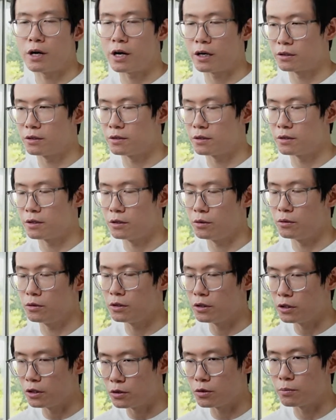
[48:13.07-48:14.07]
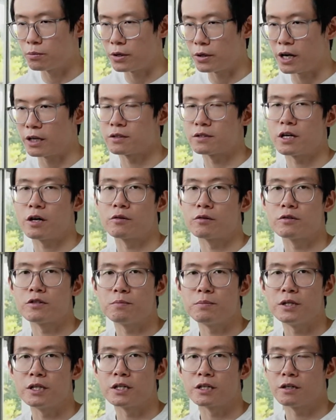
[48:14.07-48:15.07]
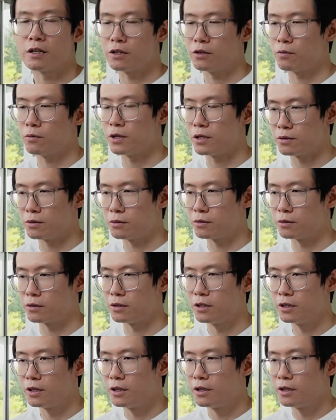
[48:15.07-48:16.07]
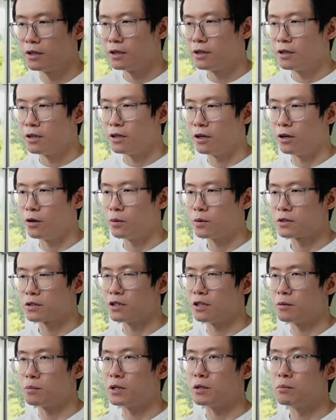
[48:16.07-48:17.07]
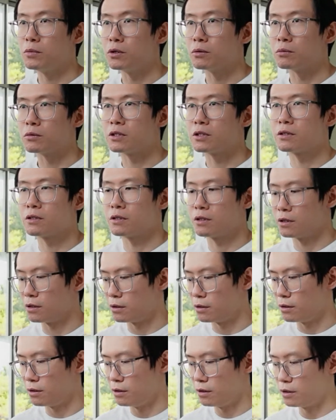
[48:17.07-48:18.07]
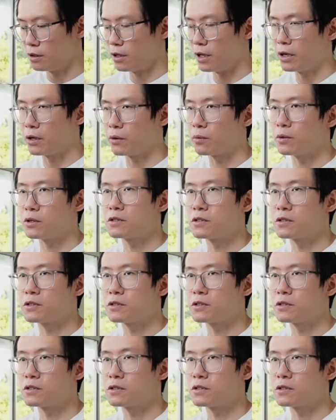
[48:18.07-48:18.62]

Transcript: you need to practice how to speak. Otherwise, you're always going to be mute in the language.